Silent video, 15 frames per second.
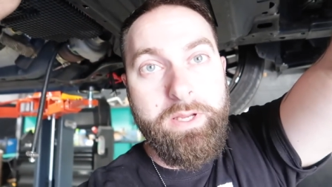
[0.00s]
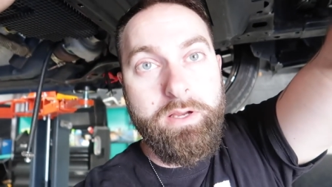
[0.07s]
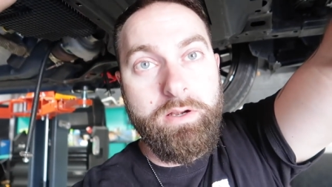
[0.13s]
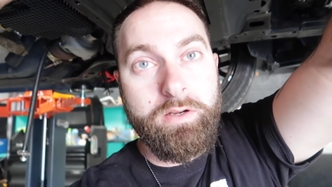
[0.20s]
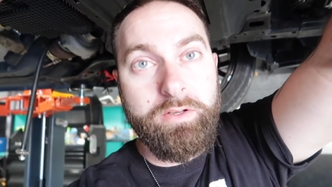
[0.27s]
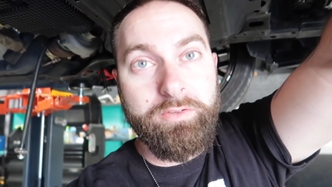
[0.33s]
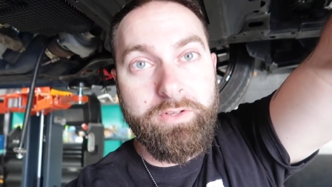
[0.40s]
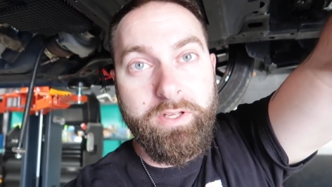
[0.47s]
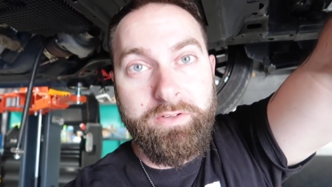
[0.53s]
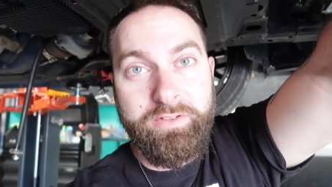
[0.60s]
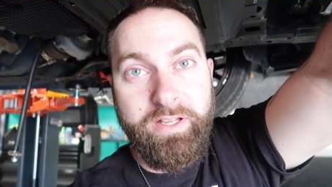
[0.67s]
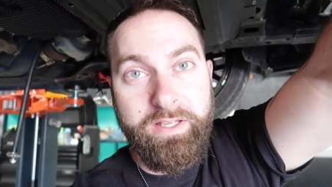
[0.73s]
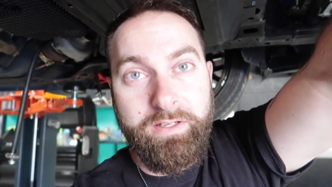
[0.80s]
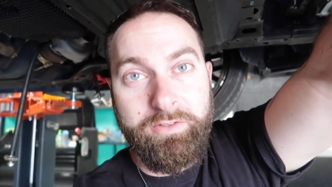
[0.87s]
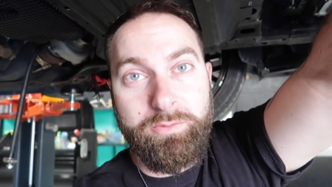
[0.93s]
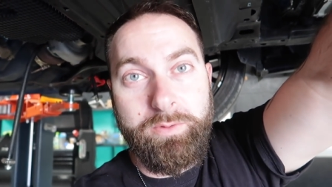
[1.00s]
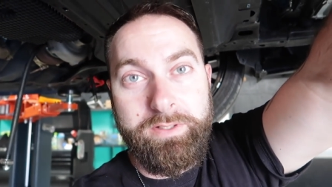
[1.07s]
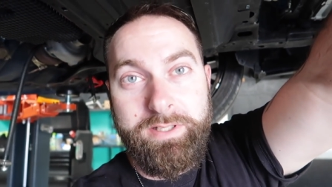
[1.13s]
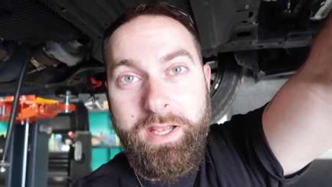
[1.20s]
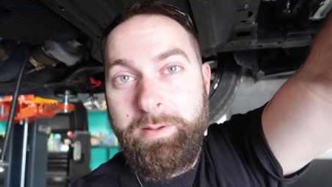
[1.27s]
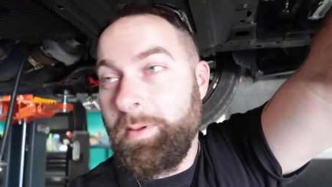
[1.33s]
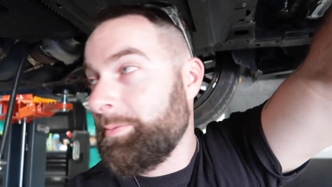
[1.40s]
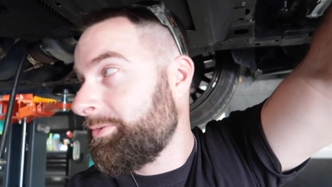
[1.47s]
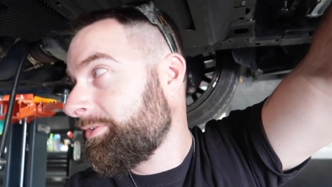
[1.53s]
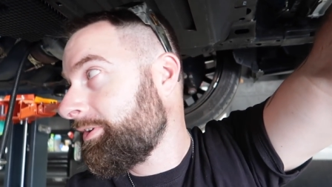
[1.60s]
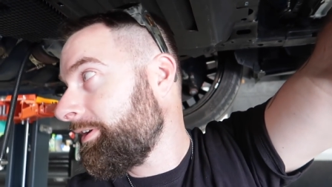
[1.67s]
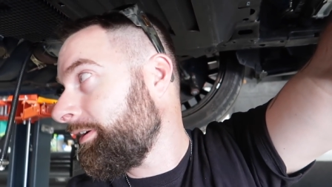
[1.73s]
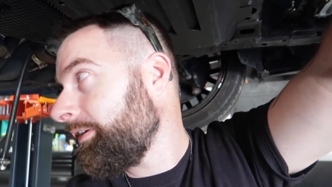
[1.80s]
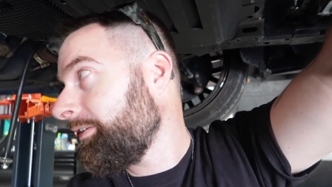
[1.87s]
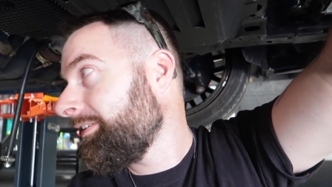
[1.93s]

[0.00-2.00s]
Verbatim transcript: here because Ken's taking a sweet time. I'm just kidding.